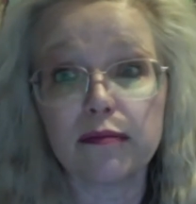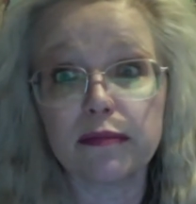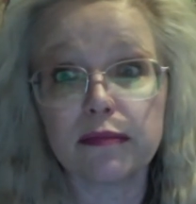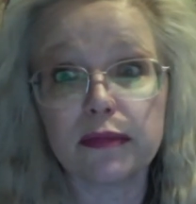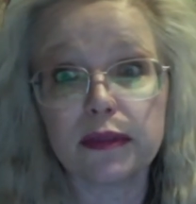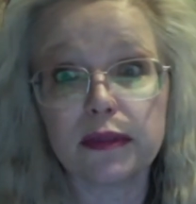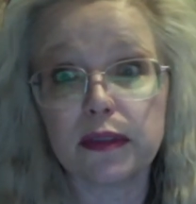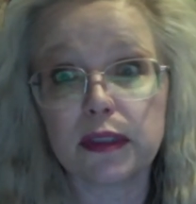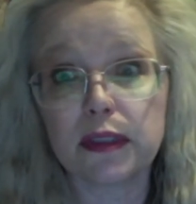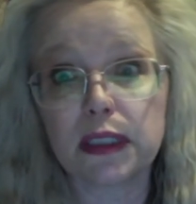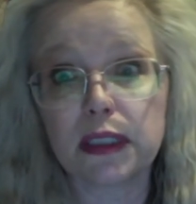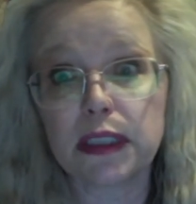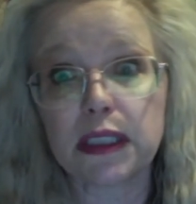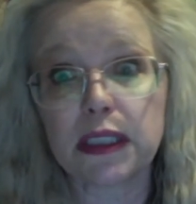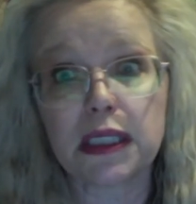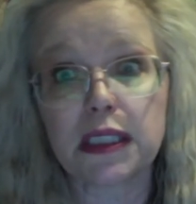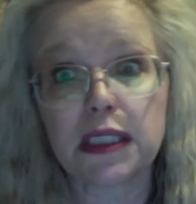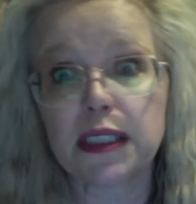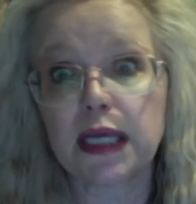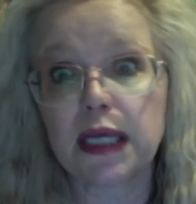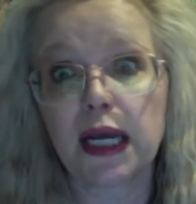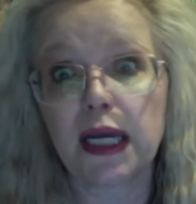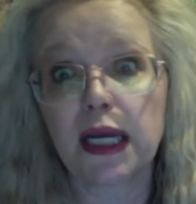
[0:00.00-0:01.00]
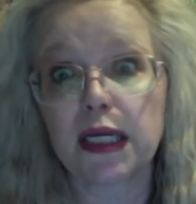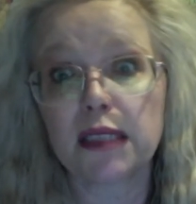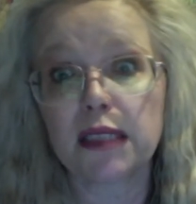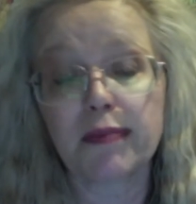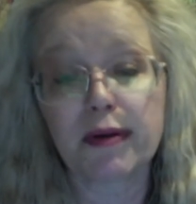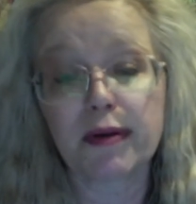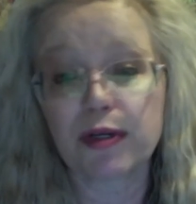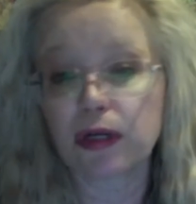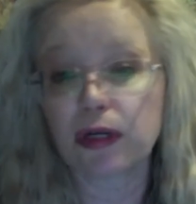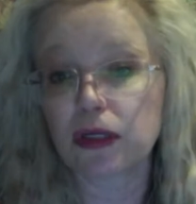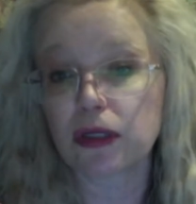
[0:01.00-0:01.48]
It's insane,
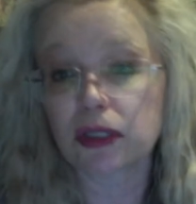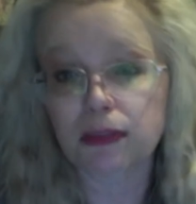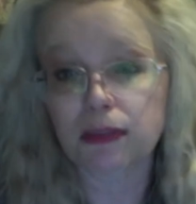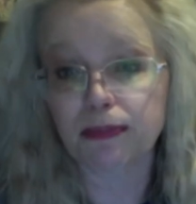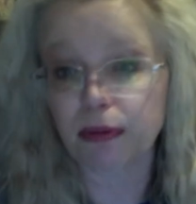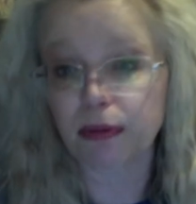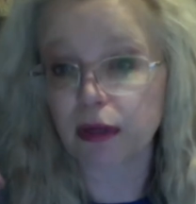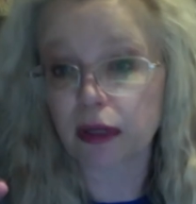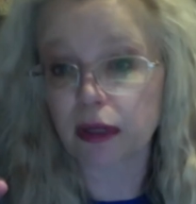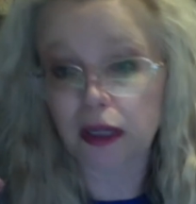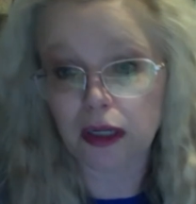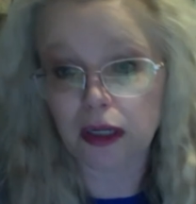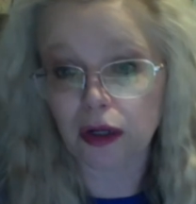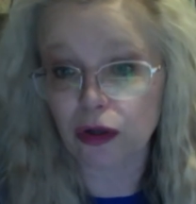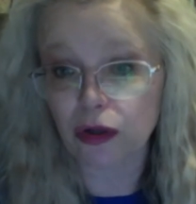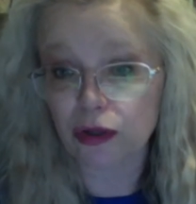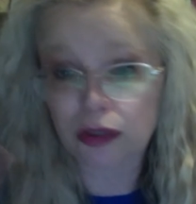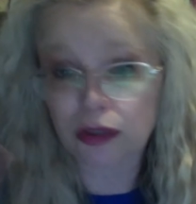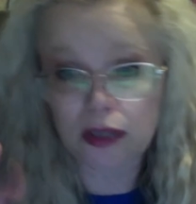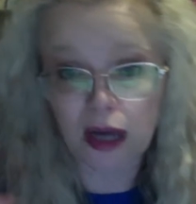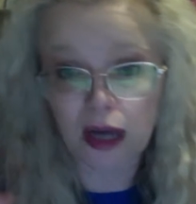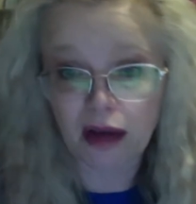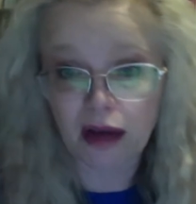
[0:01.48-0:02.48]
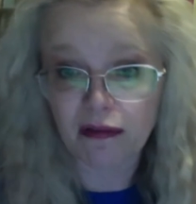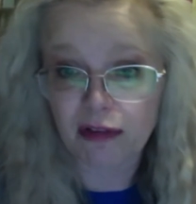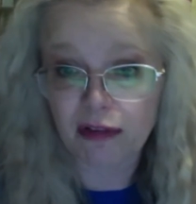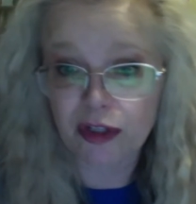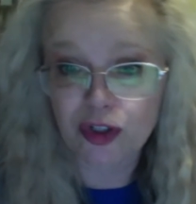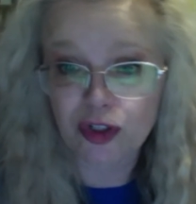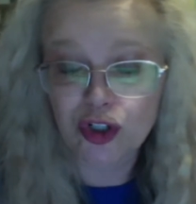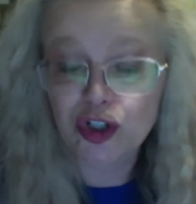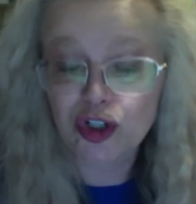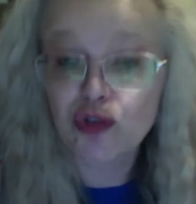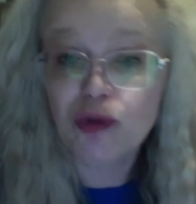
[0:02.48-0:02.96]
especially this political stuff. It's
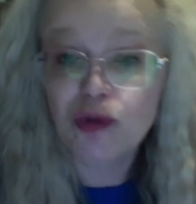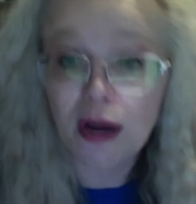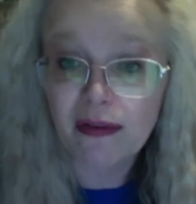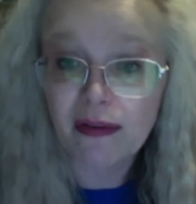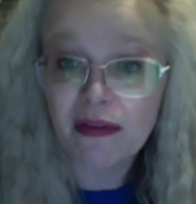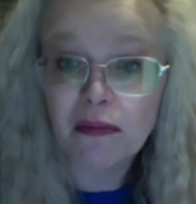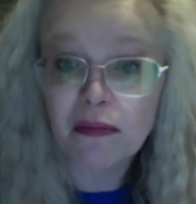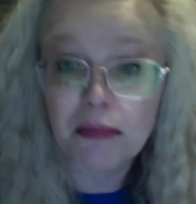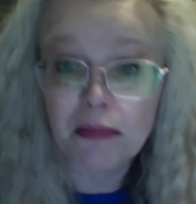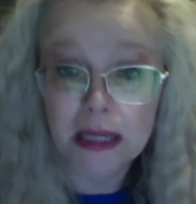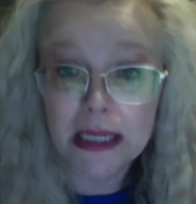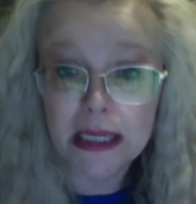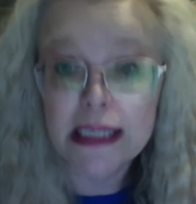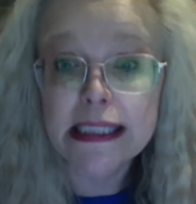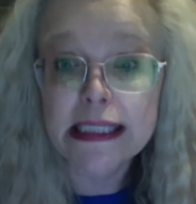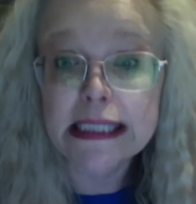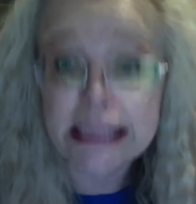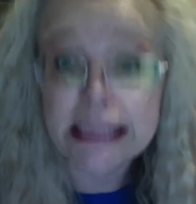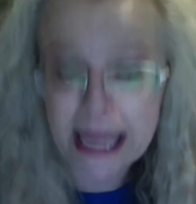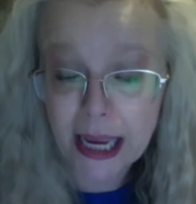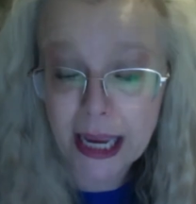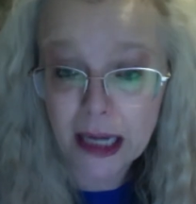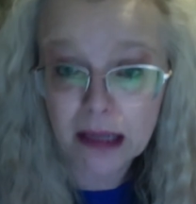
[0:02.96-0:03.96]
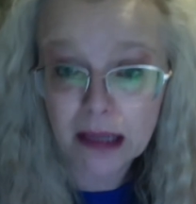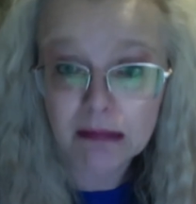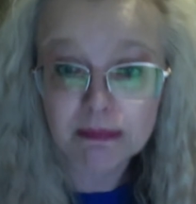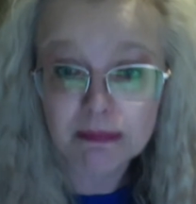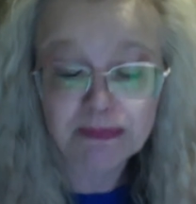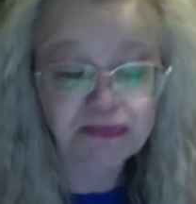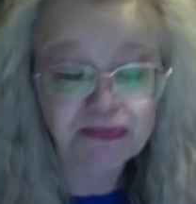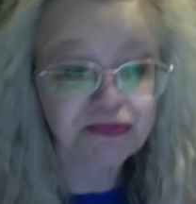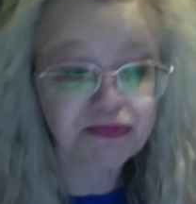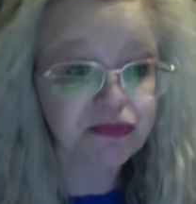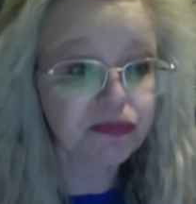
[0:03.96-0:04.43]
just driving me insane.
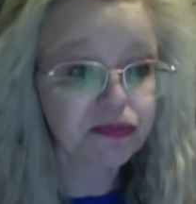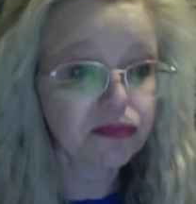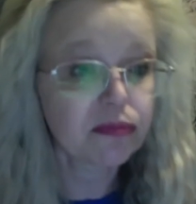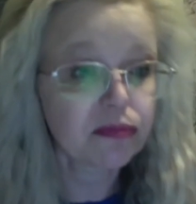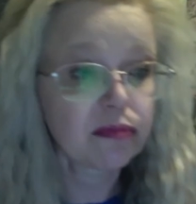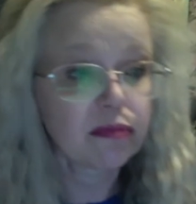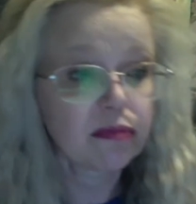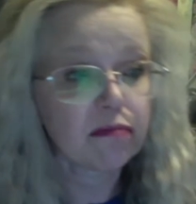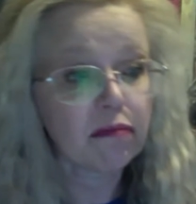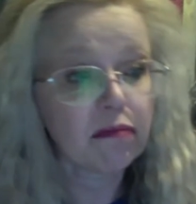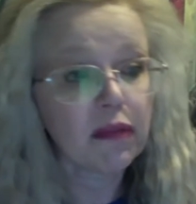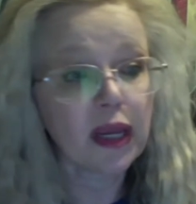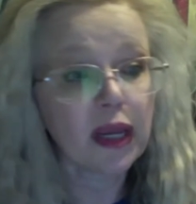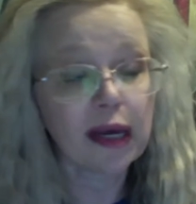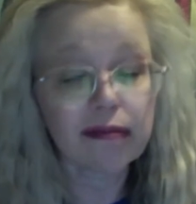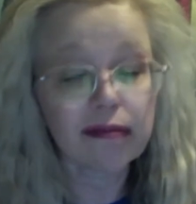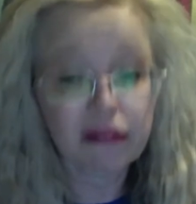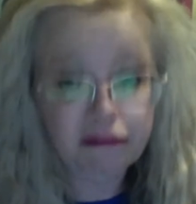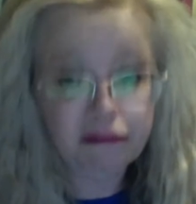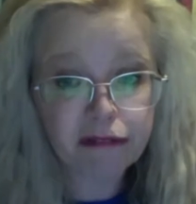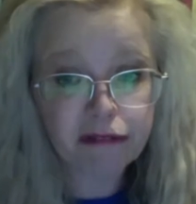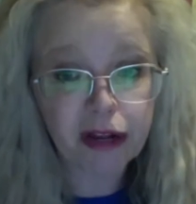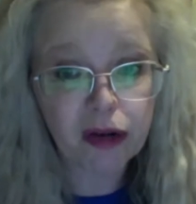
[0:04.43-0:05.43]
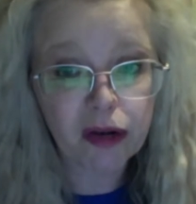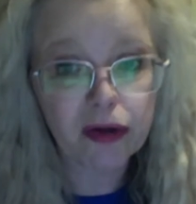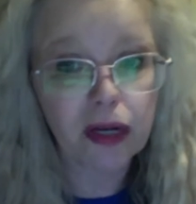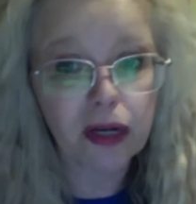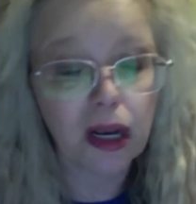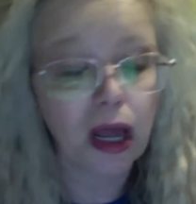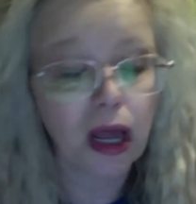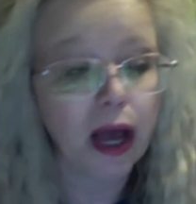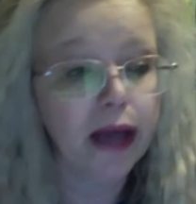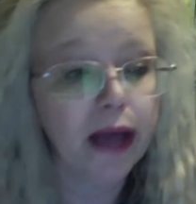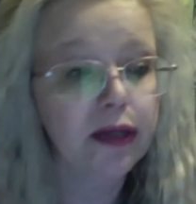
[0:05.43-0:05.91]
I've unfollowed a
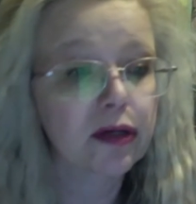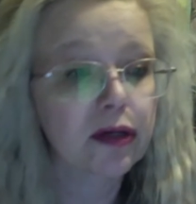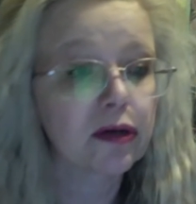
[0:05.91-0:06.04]
lot.